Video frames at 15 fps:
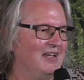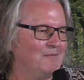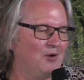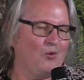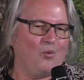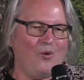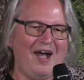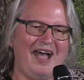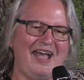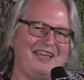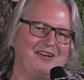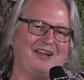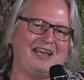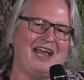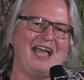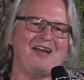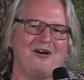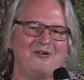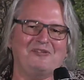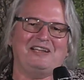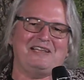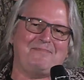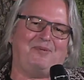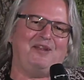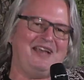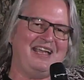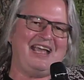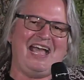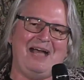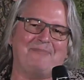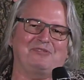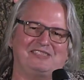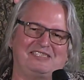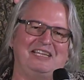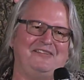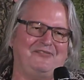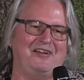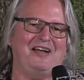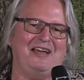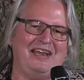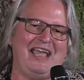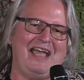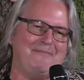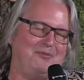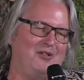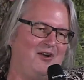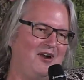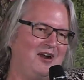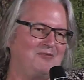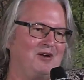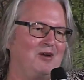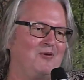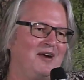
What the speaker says: but why can I only play Apple stuff on Apple hardware?